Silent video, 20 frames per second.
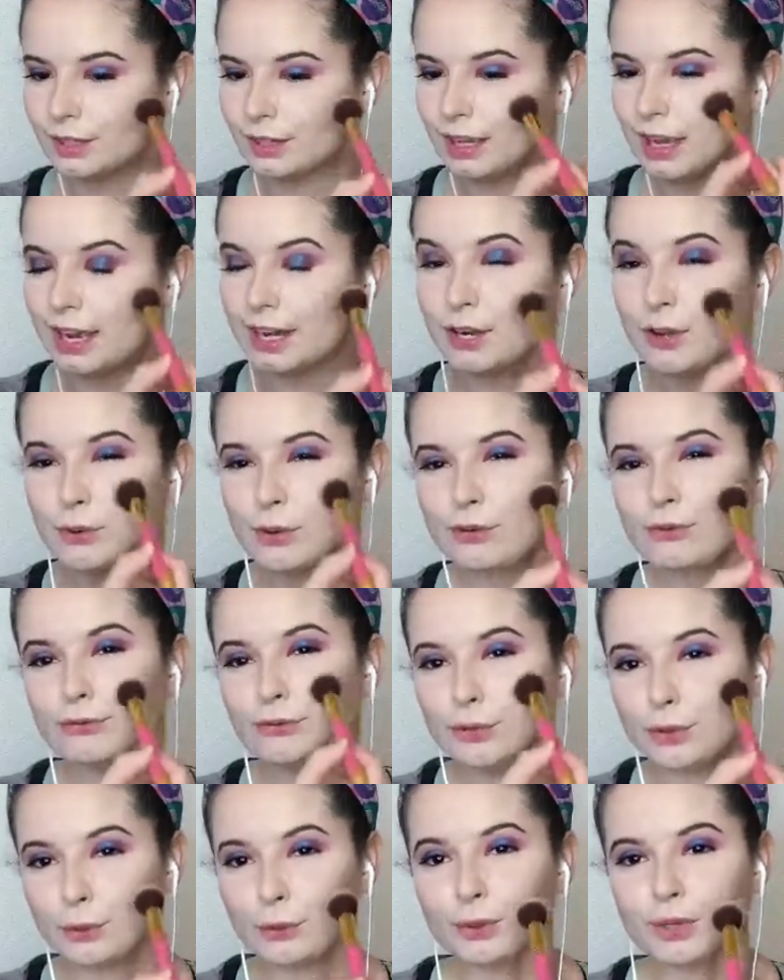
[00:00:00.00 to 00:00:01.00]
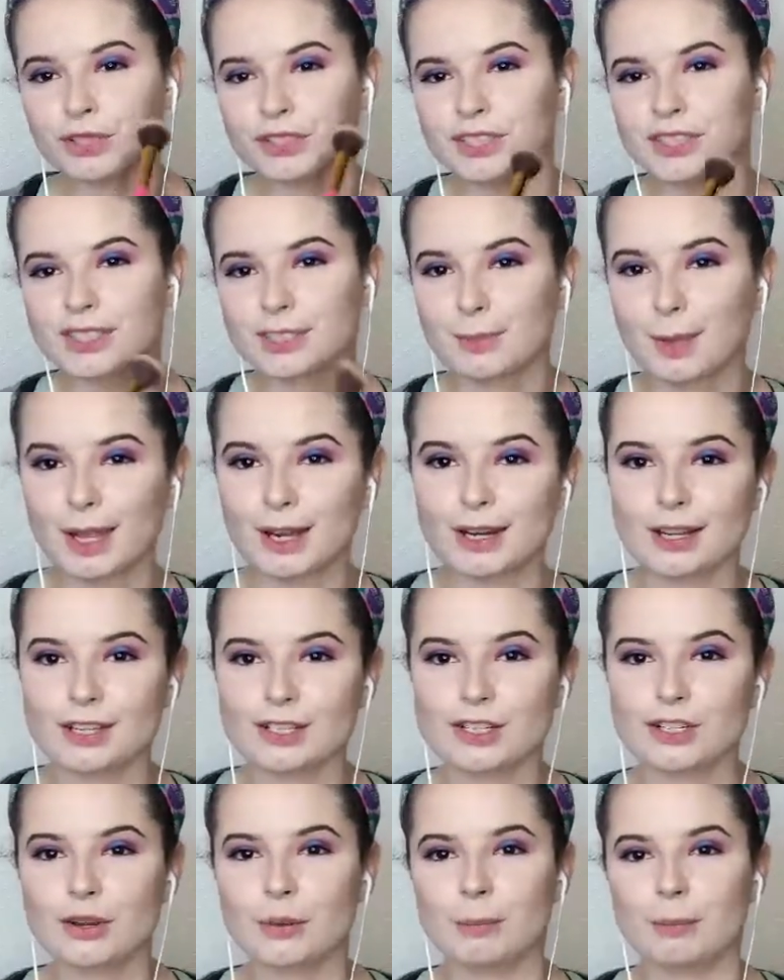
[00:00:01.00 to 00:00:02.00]
I know a few words in
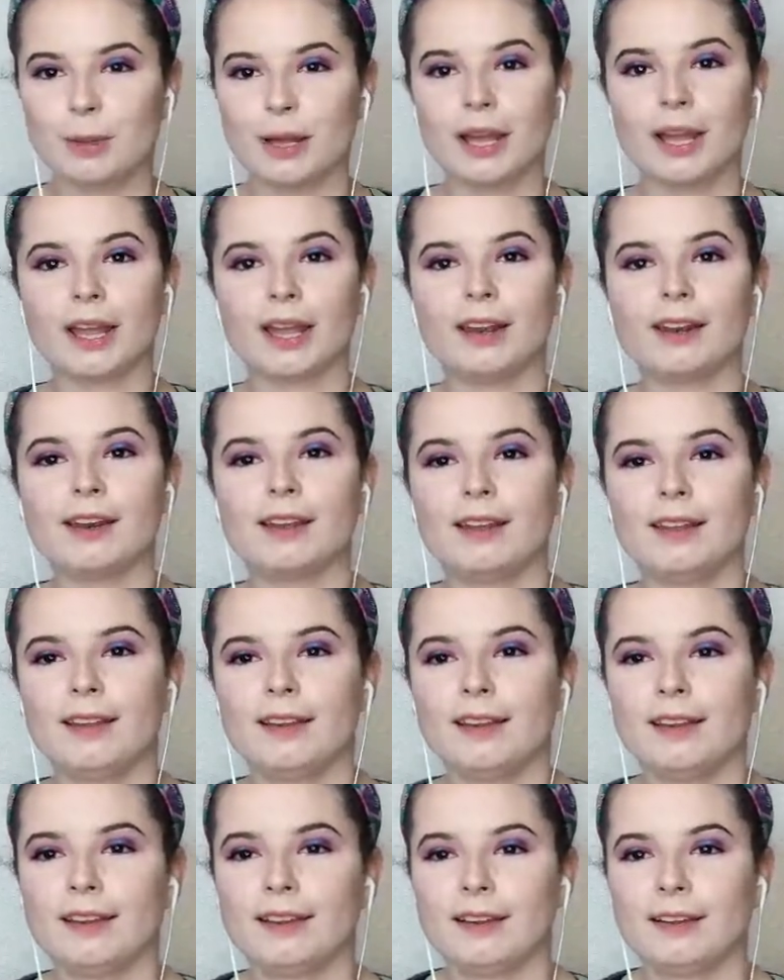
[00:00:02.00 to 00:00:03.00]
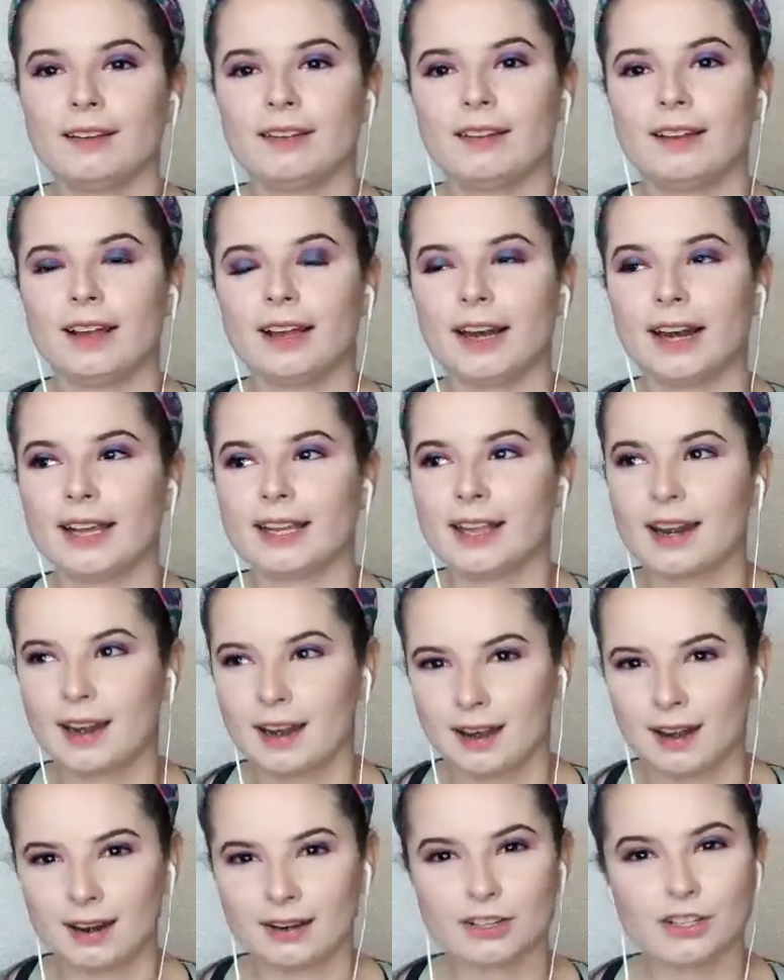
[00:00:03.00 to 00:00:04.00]
Spanish, and I
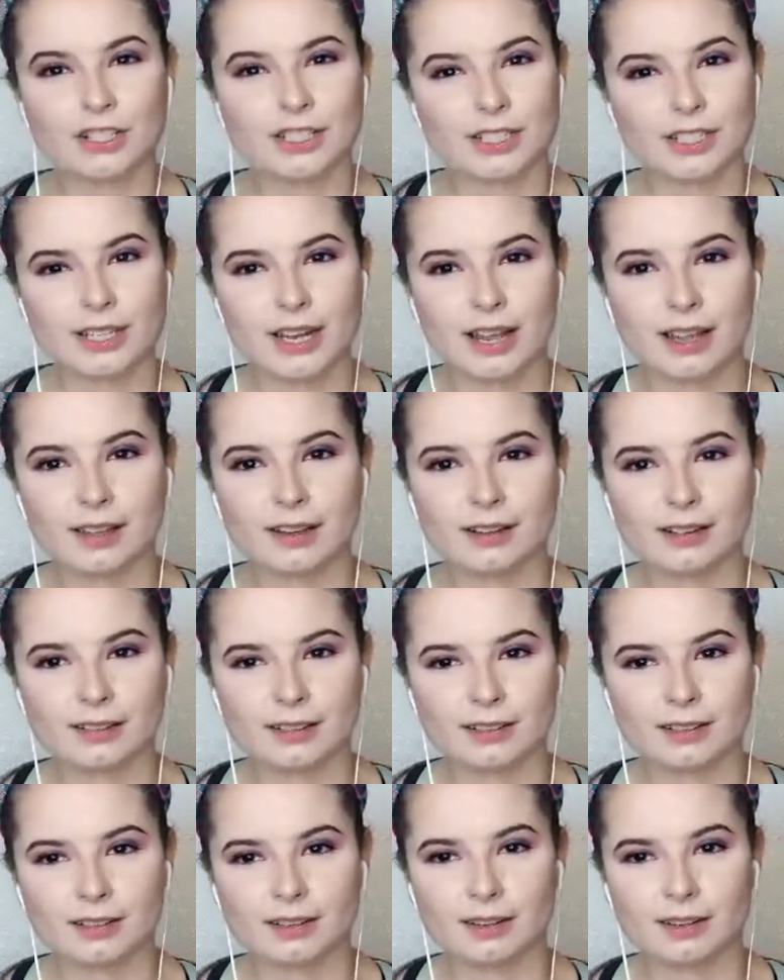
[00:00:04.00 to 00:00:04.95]
can understand